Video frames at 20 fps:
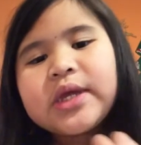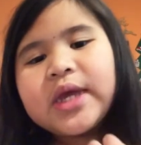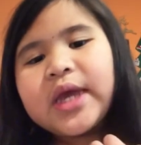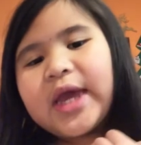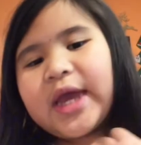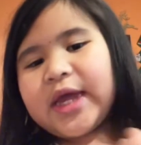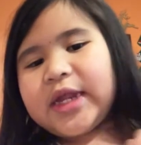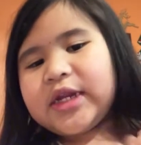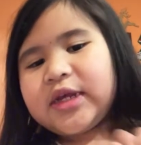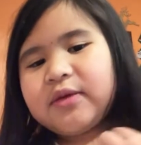
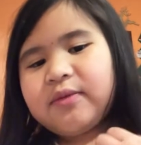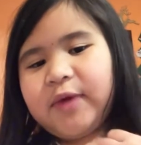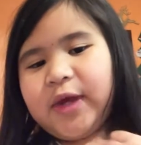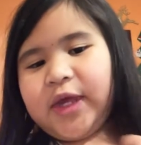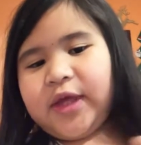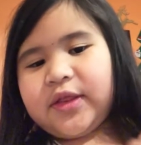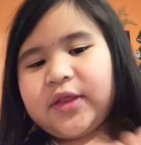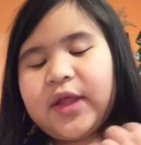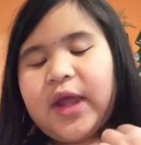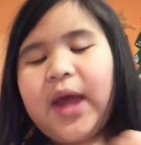
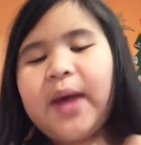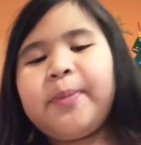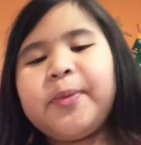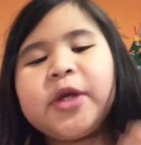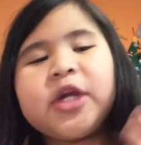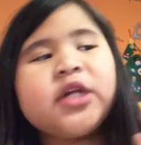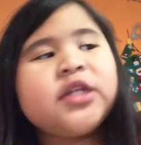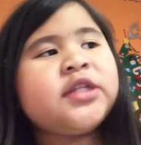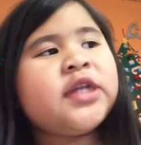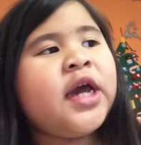Anyways, the epic
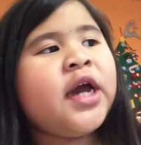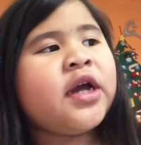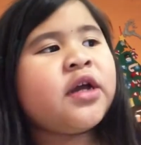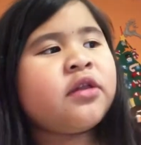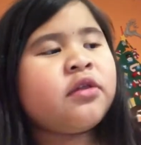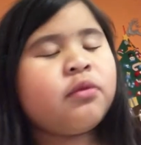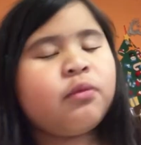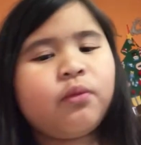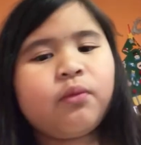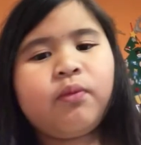
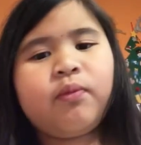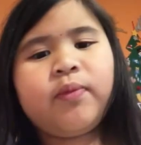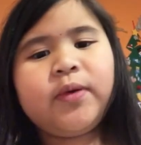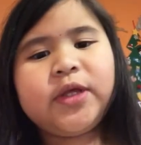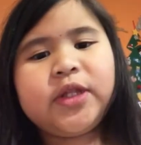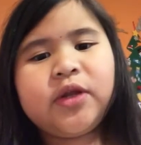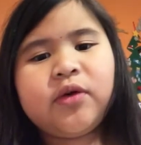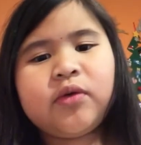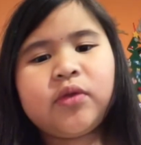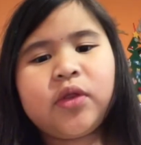attacks, we
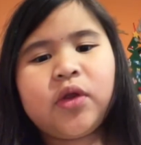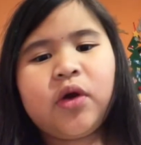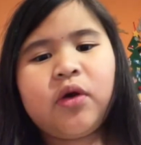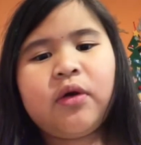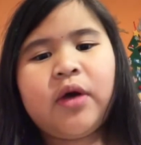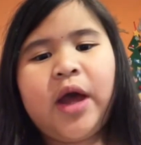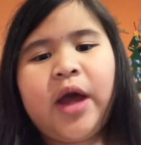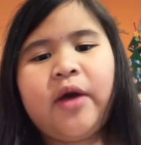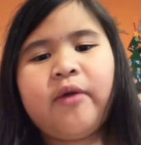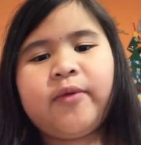don't know
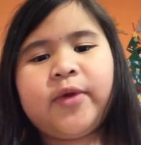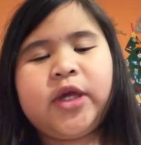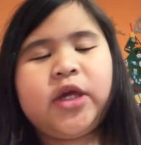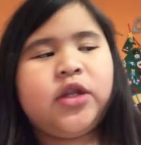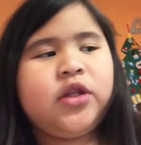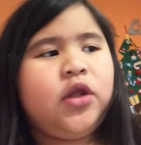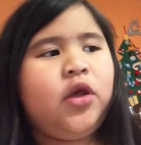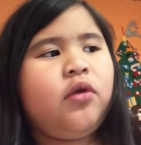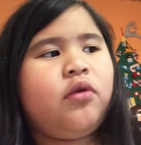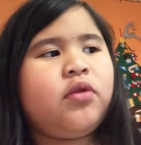how we can
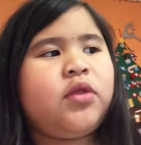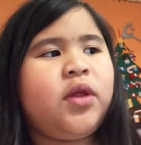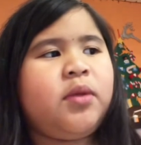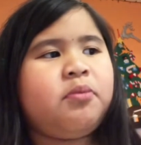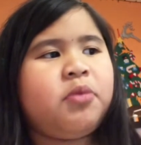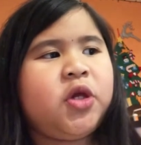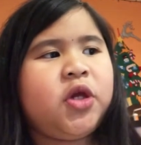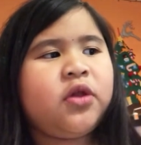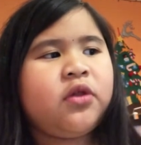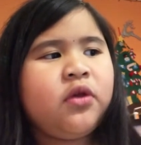use them
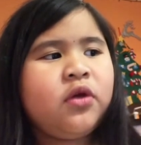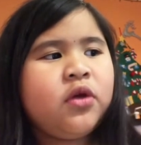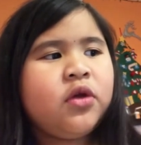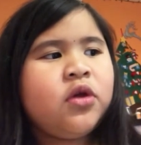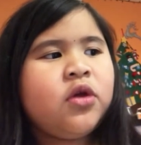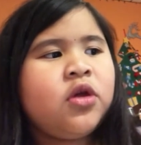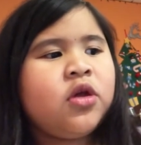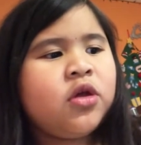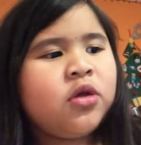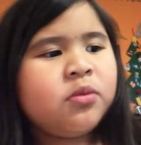because
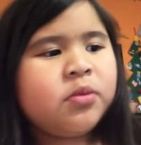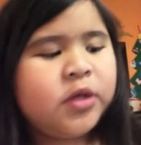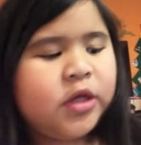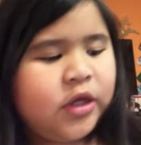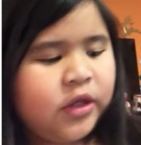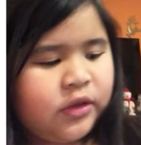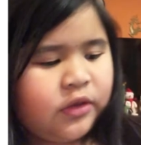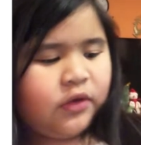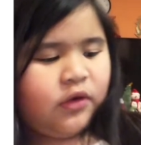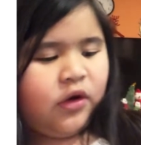
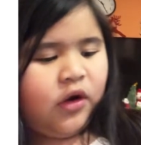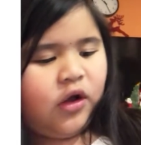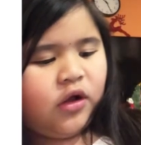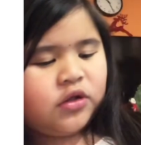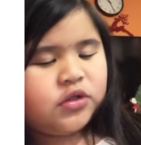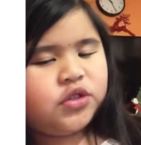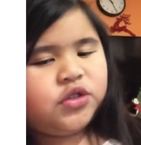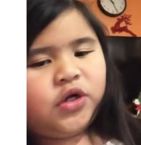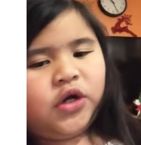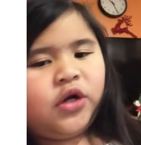because they're all
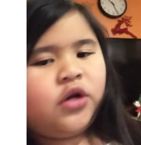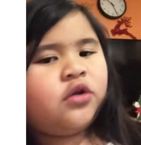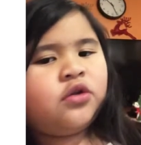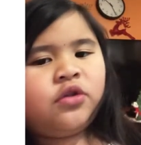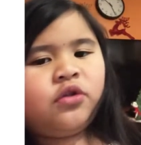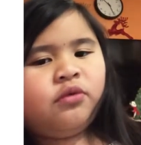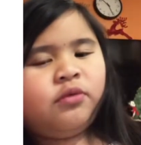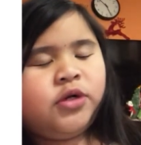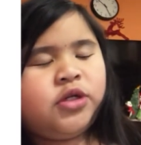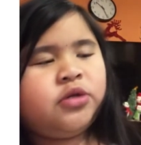dark,
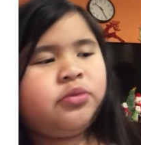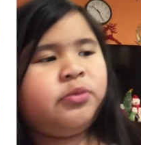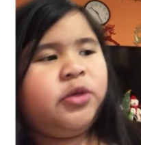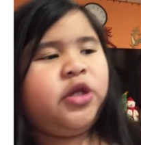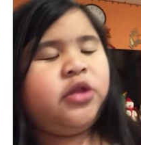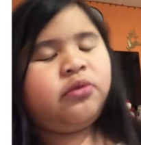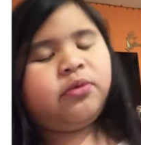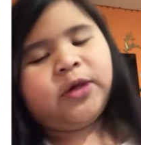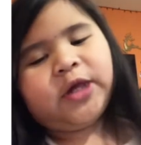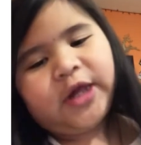so which
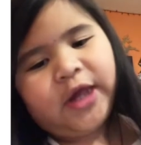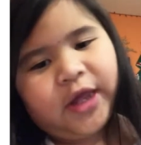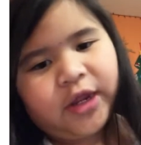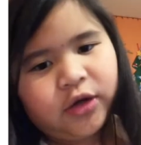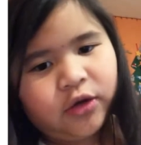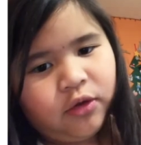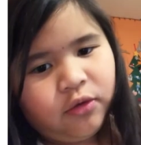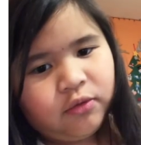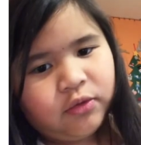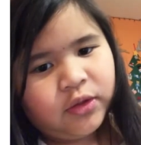means we can
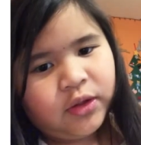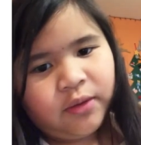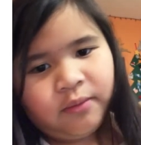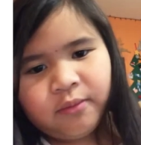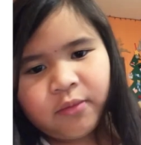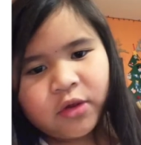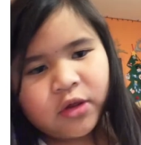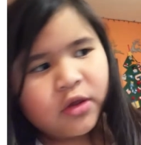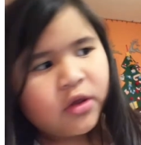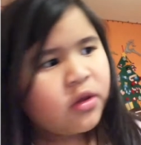not use them,
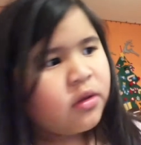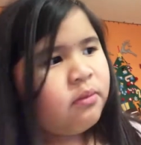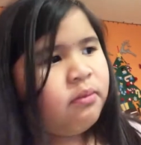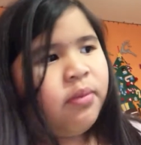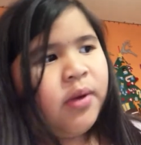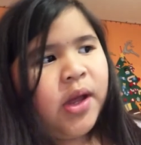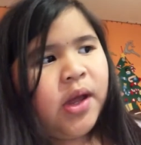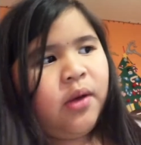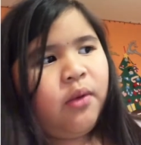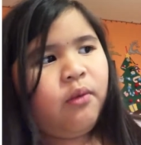
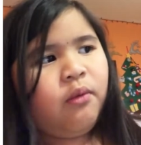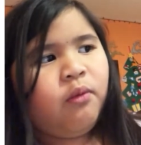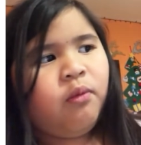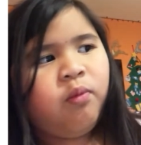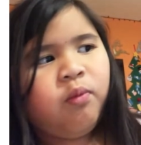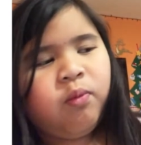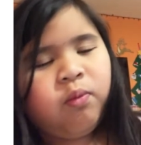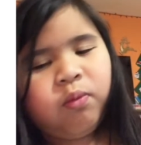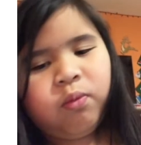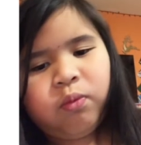but
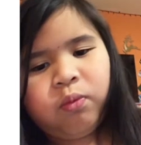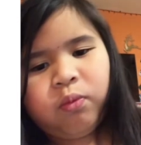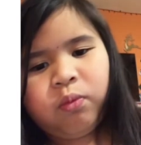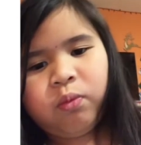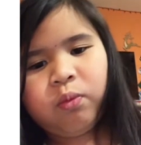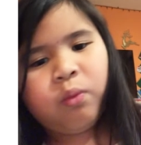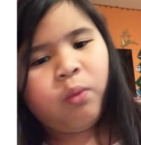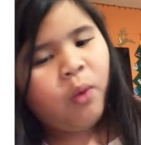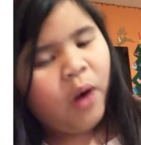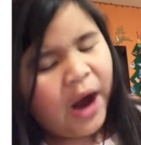
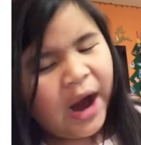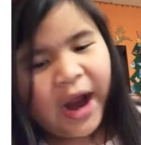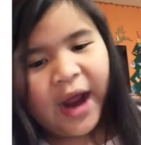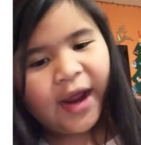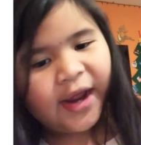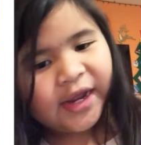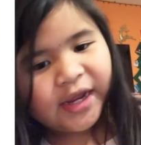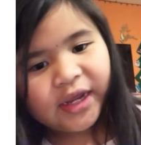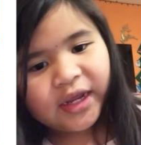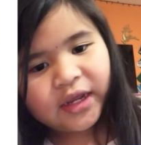
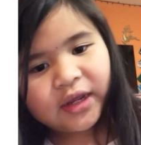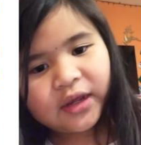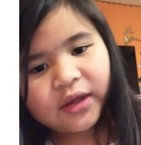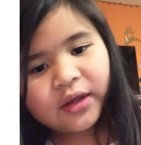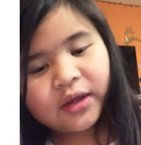why?